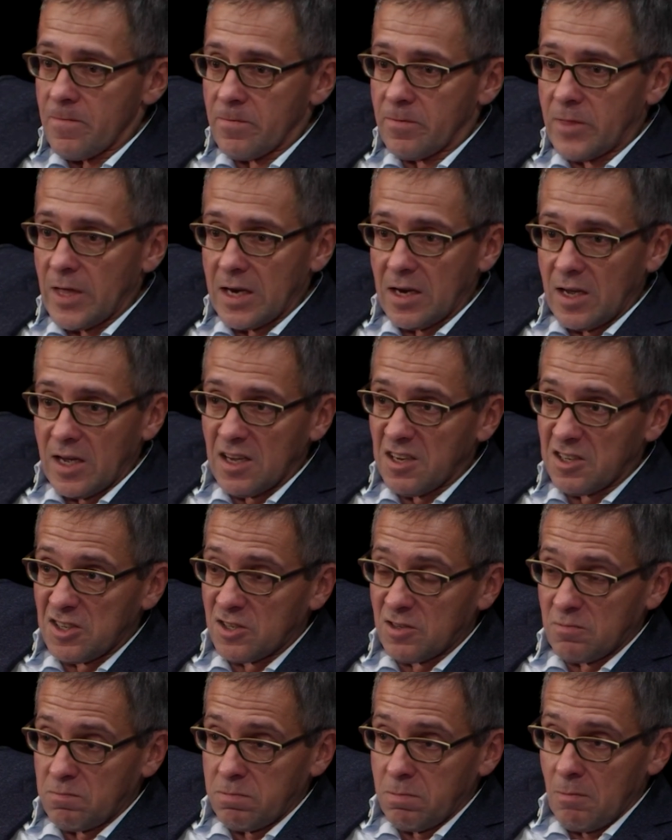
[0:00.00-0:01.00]
that
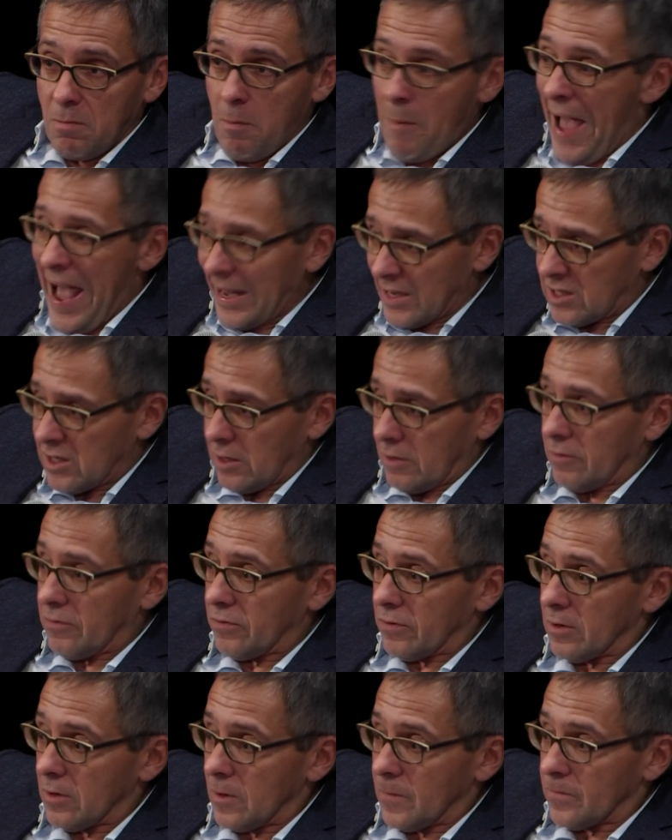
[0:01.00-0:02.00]
is
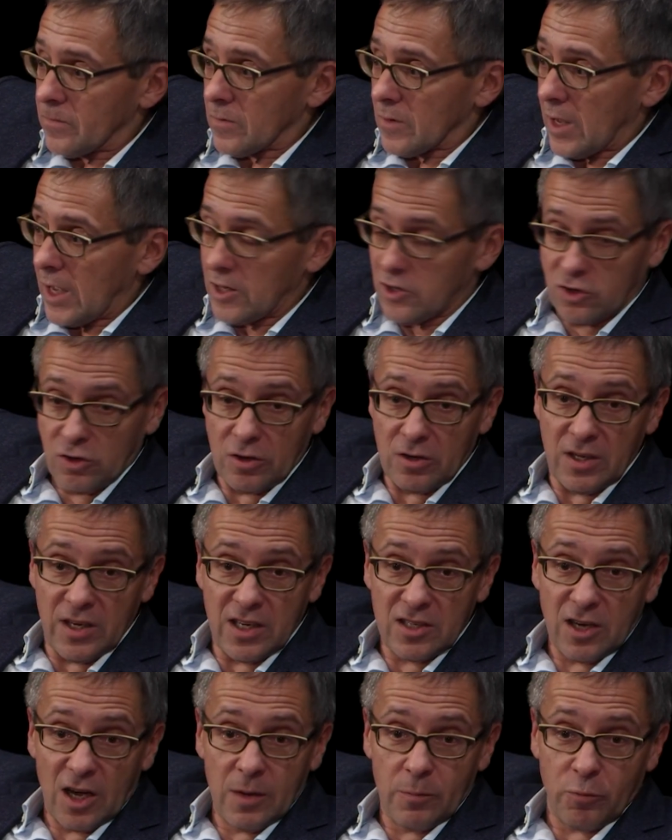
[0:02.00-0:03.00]
massive and certainly
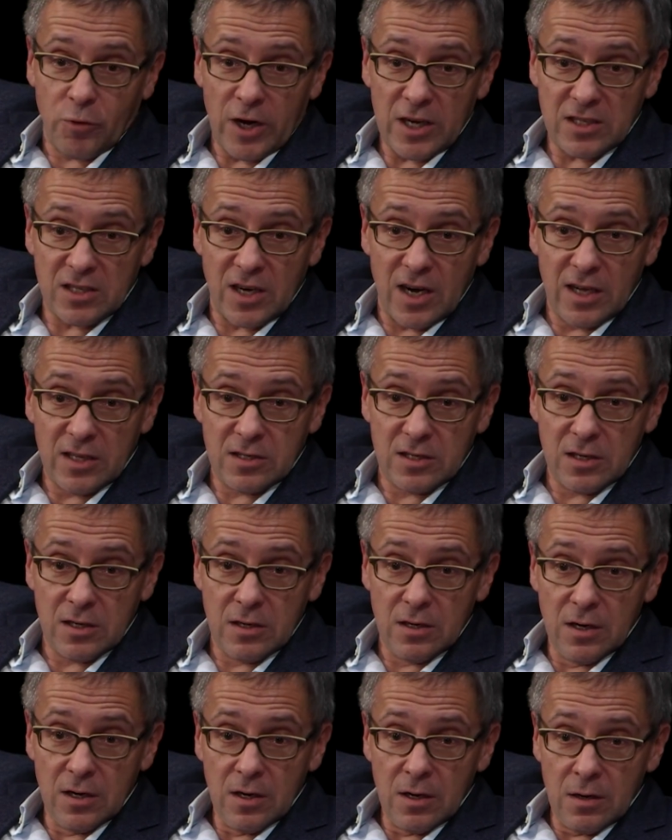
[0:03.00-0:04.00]
is unprecedented
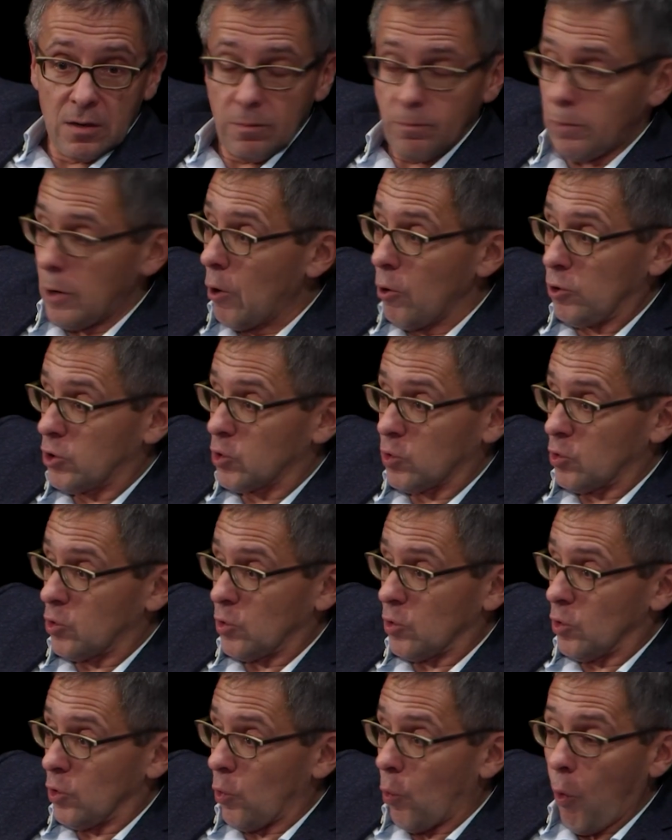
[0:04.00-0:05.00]
post
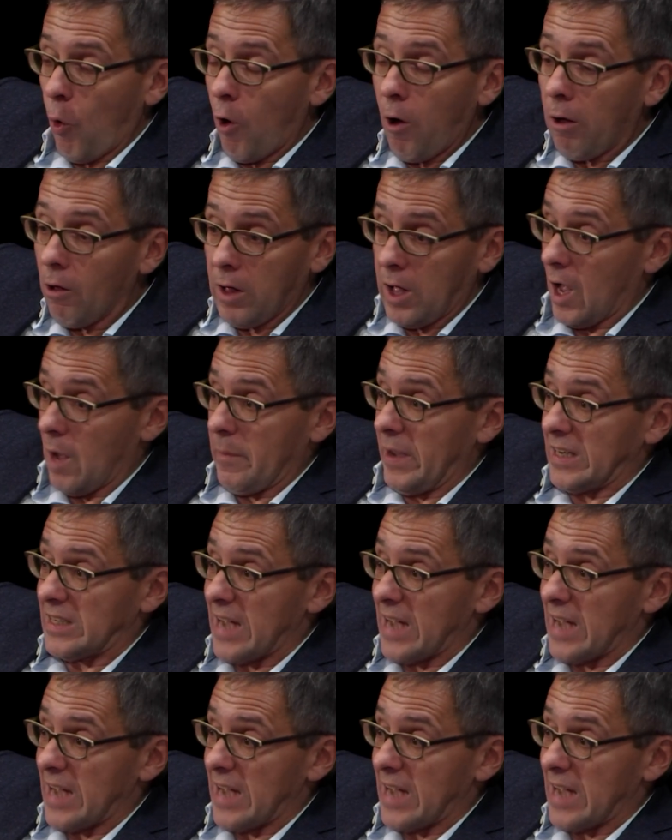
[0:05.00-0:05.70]
the wall coming